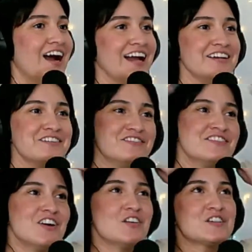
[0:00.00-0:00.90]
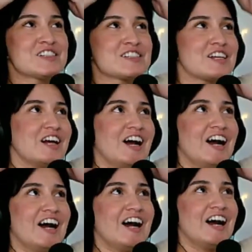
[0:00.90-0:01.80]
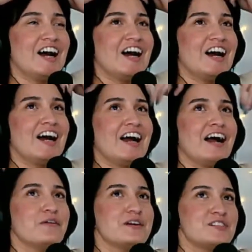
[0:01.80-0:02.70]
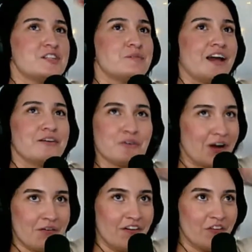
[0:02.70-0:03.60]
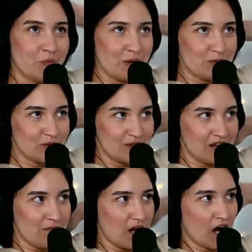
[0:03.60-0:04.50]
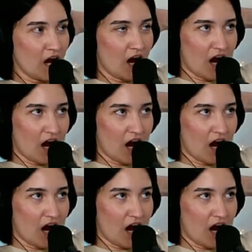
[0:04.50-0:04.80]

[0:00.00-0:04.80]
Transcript: I don't know, because how I see, I don't know how other people see me.